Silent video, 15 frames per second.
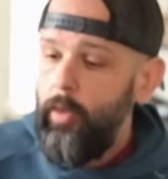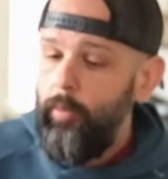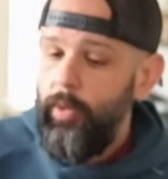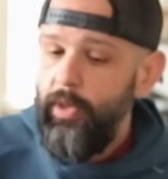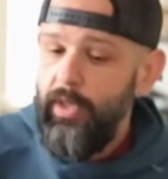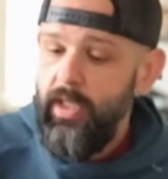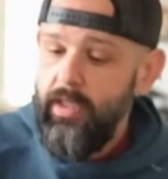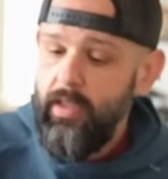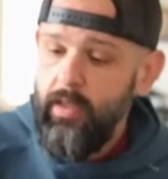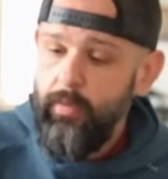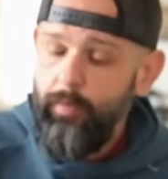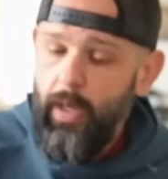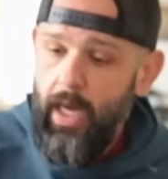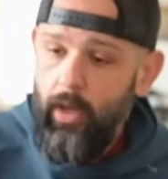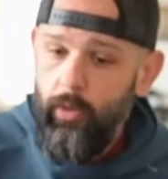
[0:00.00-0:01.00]
but this
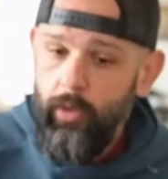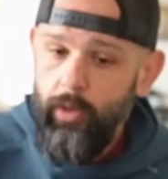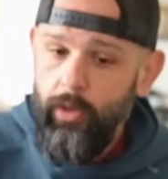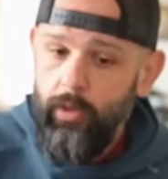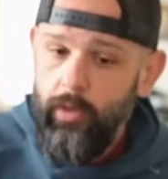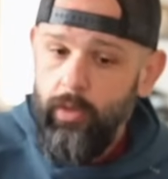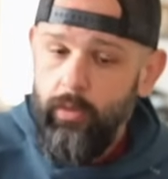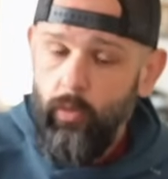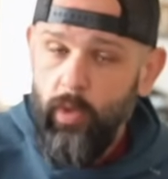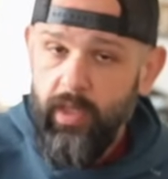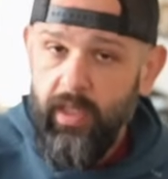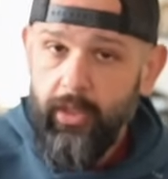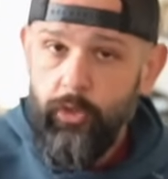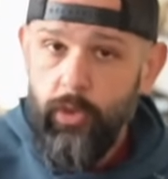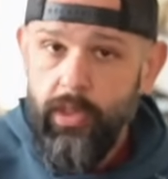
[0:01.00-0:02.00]
is powered with
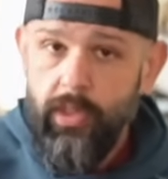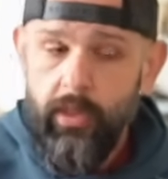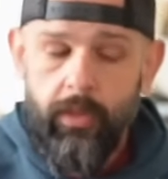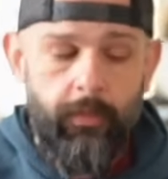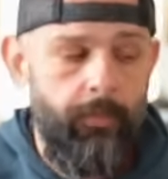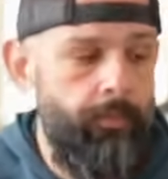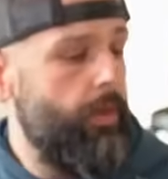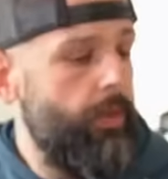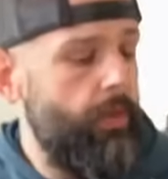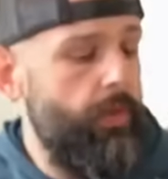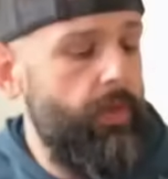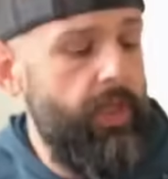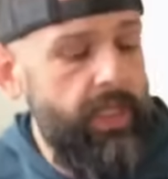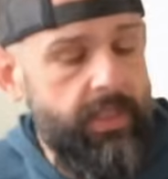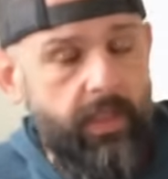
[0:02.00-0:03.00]
electricity.
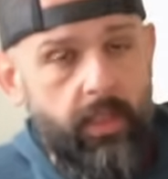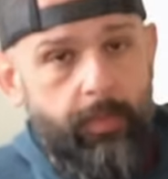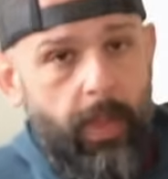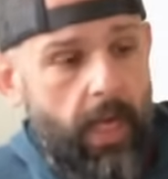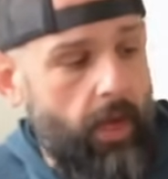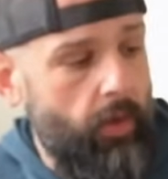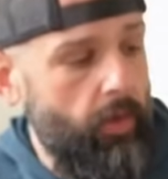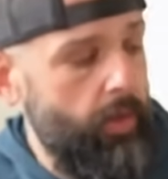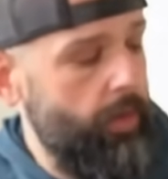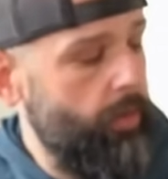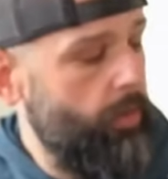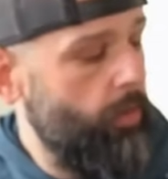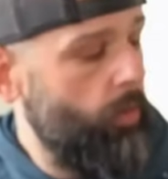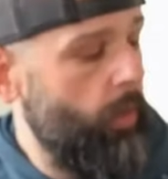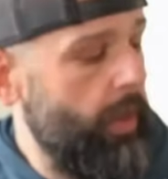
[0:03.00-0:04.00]
This is
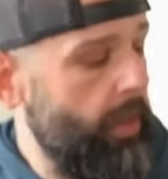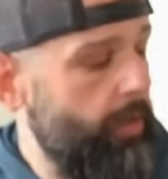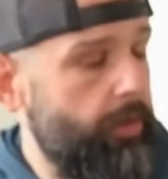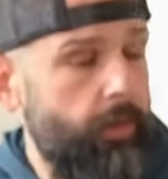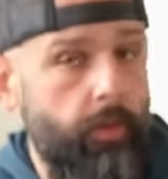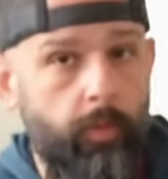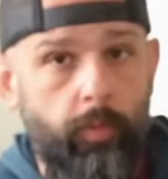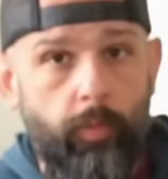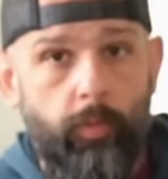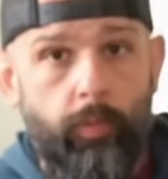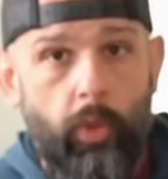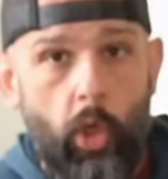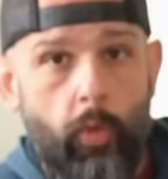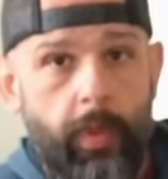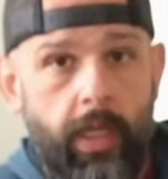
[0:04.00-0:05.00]
powered with
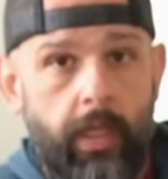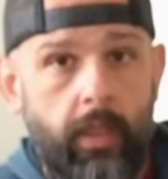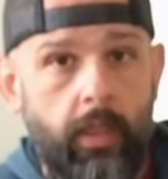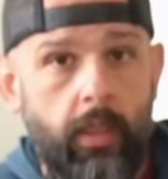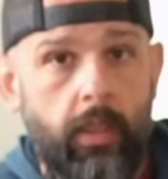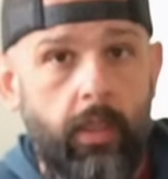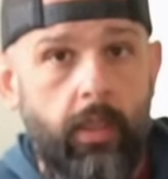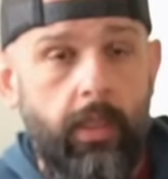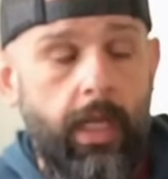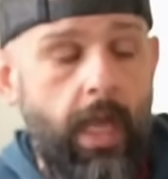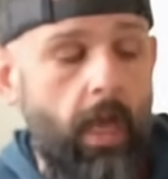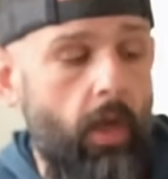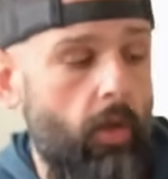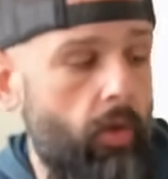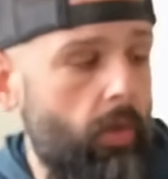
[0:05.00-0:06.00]
propane.
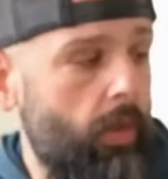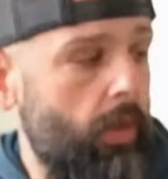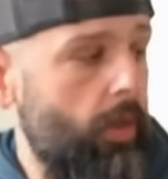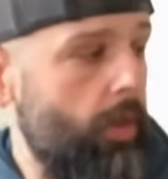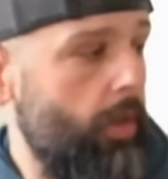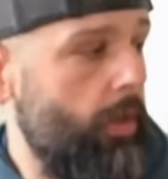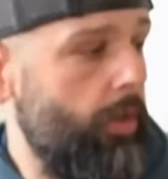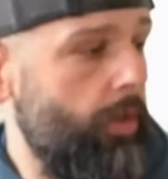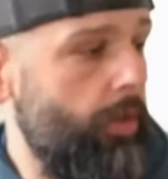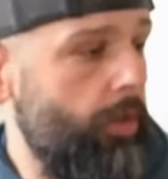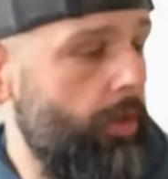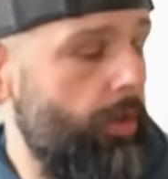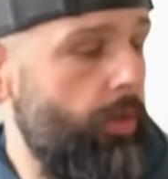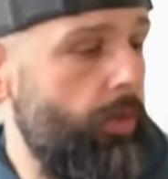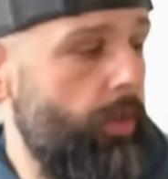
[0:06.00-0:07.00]
Now,
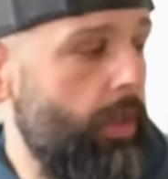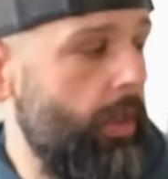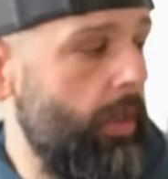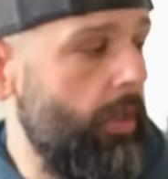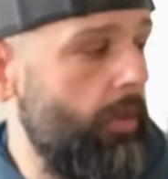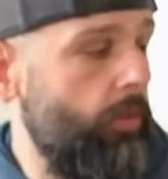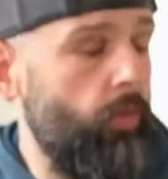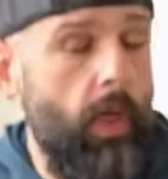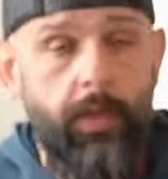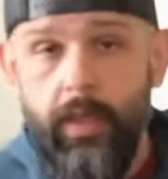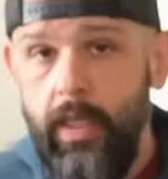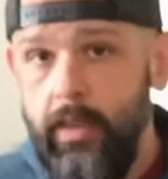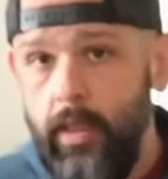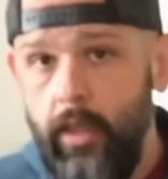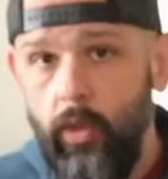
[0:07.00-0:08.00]
you can run
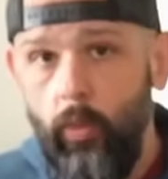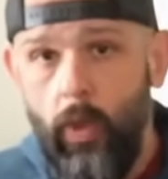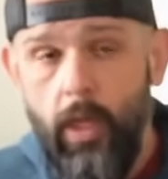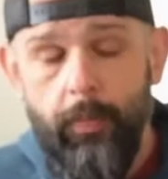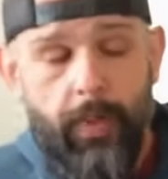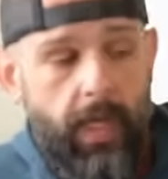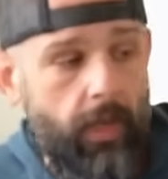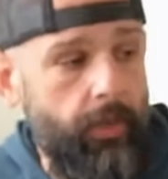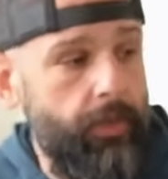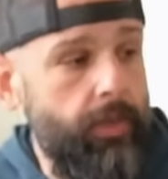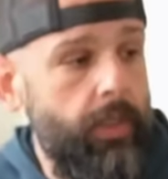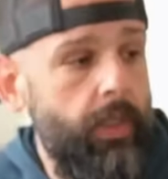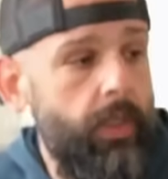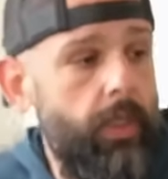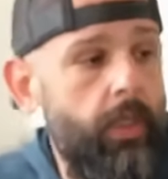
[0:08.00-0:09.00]
these on the 1-pound